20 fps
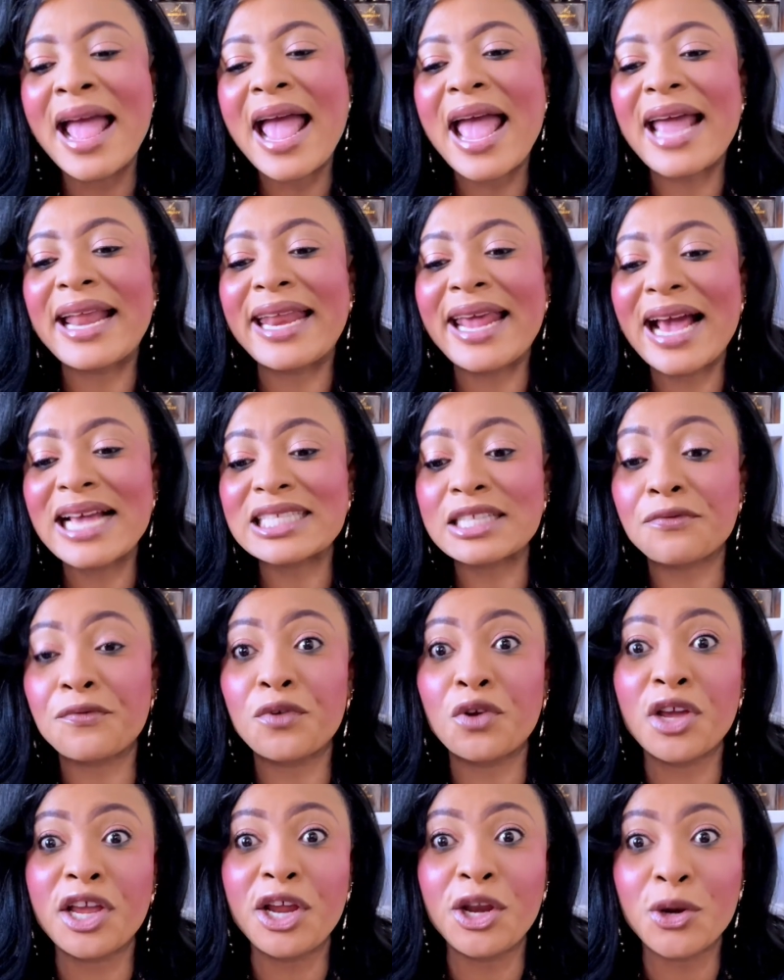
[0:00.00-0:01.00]
And it has the
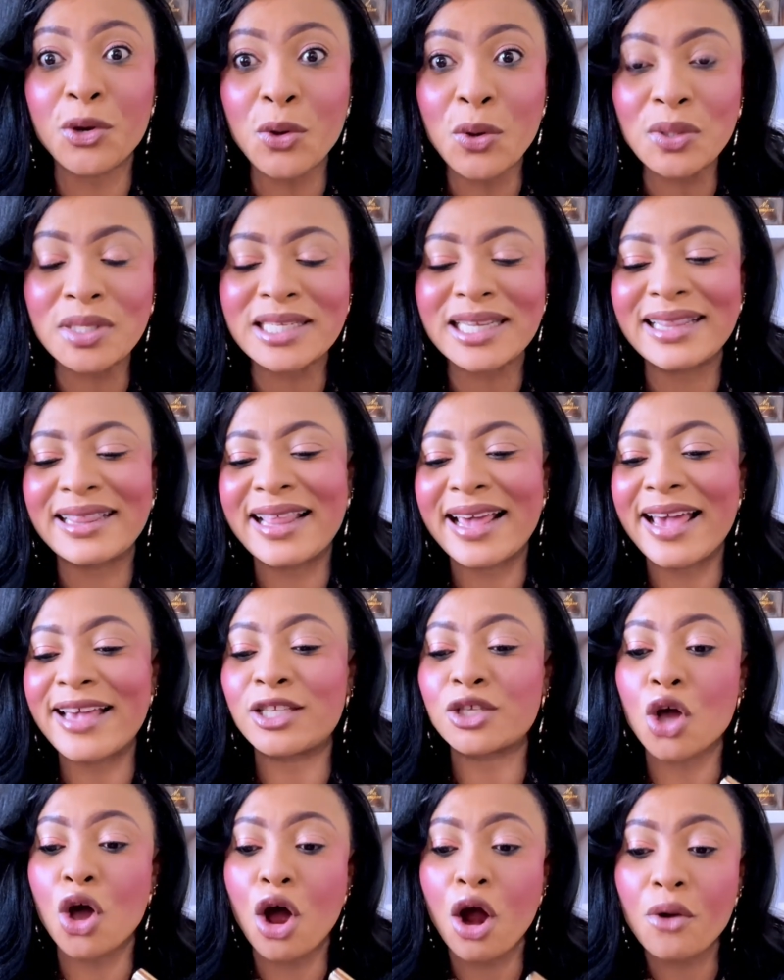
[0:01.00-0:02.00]
following notes. There
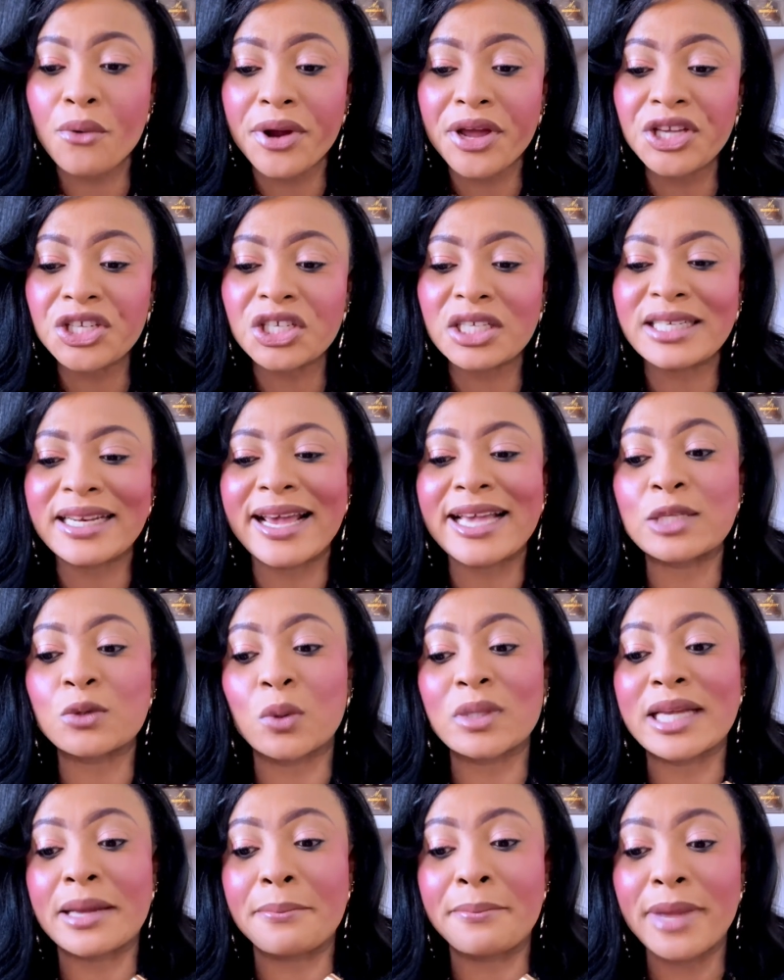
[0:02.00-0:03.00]
is orange, there is
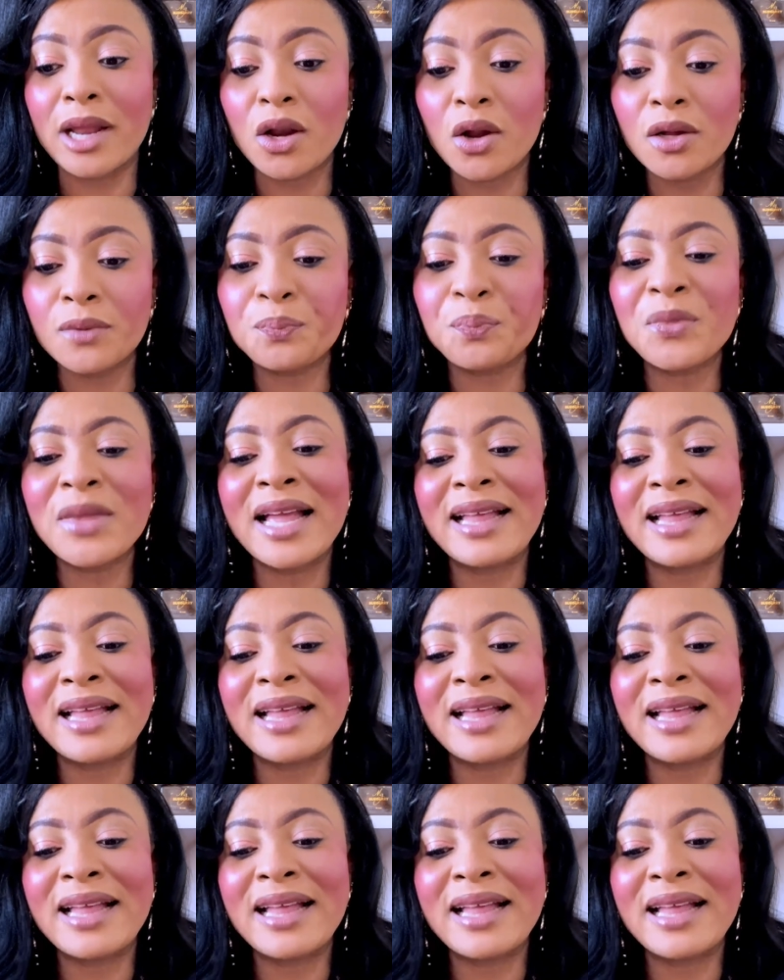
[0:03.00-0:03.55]
watermelon,